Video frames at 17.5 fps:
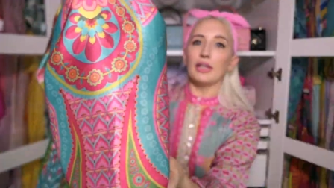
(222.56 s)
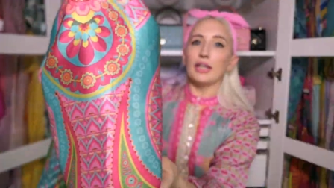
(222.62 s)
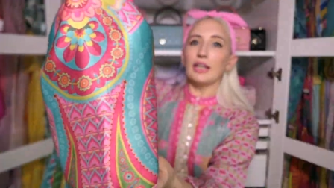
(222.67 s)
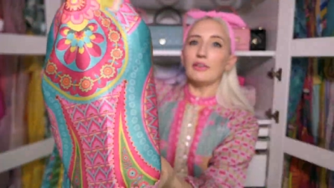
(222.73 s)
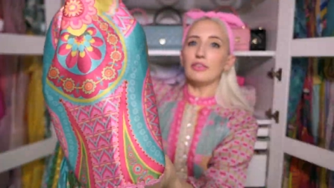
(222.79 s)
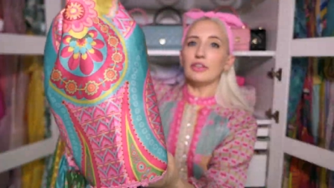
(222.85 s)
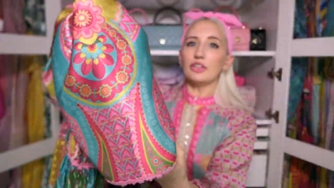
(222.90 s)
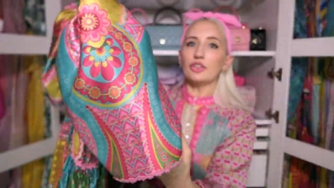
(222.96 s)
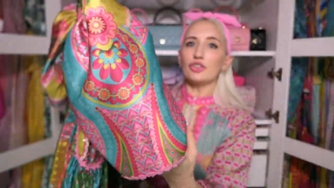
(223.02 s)

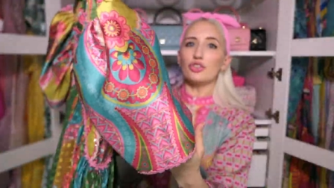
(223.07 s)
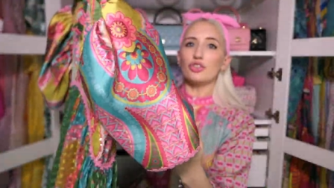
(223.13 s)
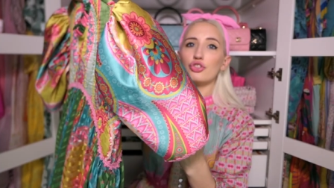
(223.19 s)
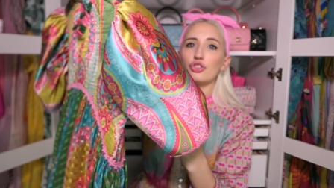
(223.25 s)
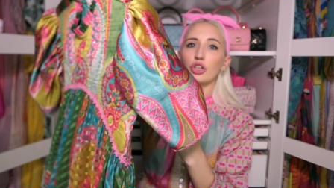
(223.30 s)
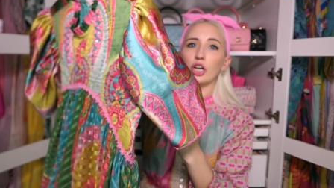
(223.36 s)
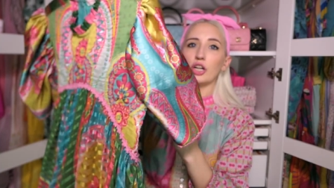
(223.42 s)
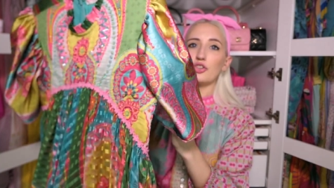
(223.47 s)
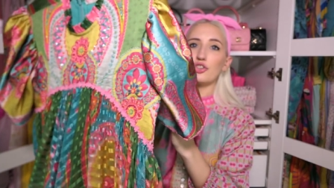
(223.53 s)
even the
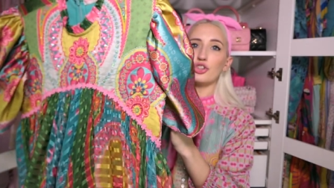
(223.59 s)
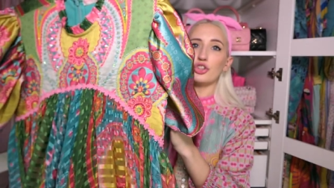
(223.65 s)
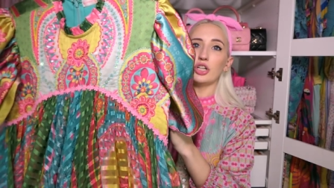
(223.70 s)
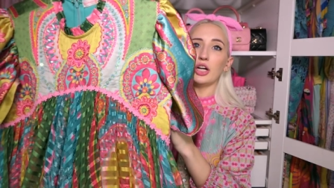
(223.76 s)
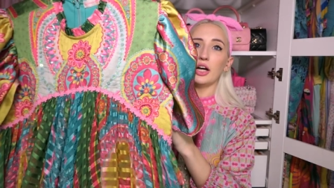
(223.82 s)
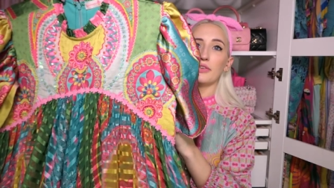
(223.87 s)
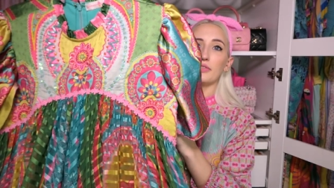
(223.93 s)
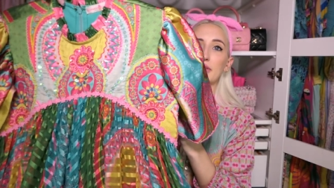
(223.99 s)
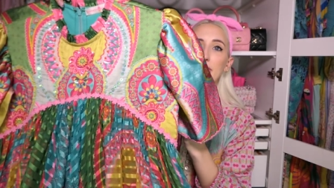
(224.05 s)
structure
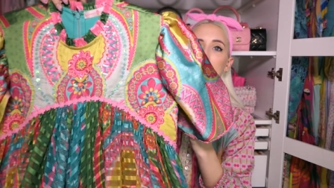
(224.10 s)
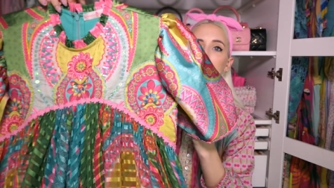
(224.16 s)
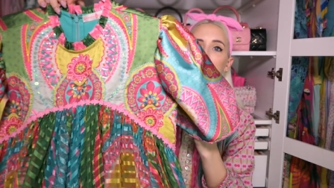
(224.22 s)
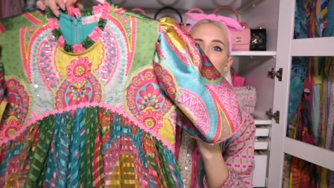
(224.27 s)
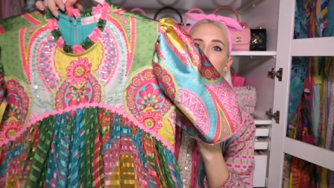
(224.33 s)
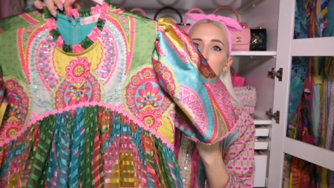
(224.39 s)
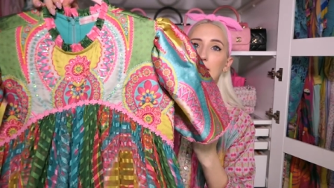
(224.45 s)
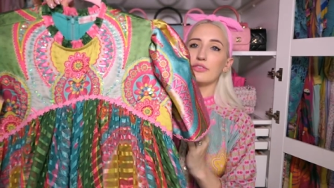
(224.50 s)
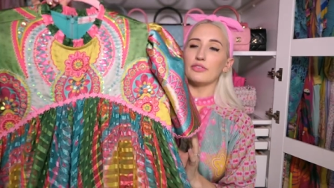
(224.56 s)
of the
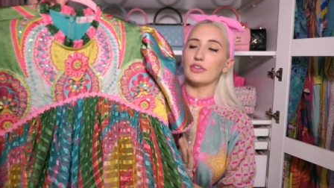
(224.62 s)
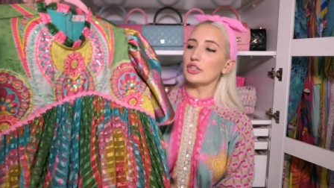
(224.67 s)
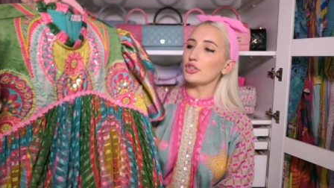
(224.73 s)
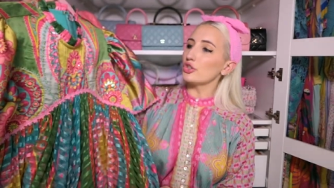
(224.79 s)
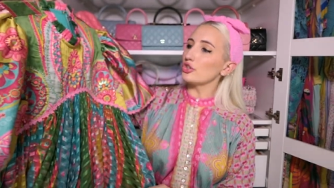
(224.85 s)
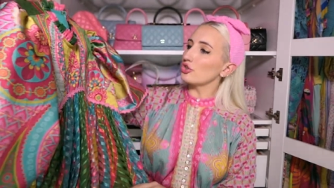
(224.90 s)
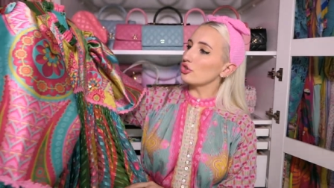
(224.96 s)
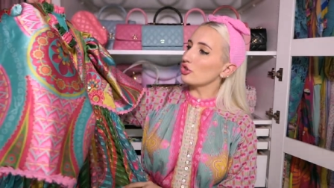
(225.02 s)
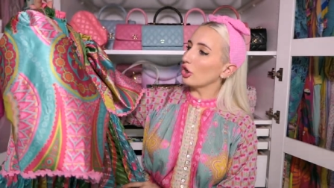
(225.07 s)
sleeve is
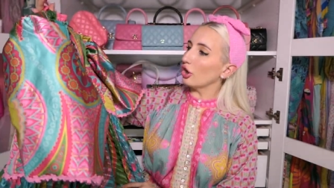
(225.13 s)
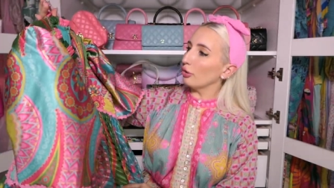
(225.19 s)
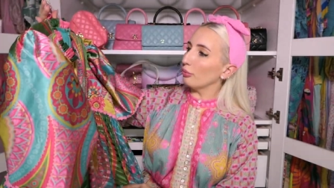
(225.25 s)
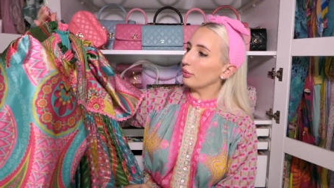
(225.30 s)
so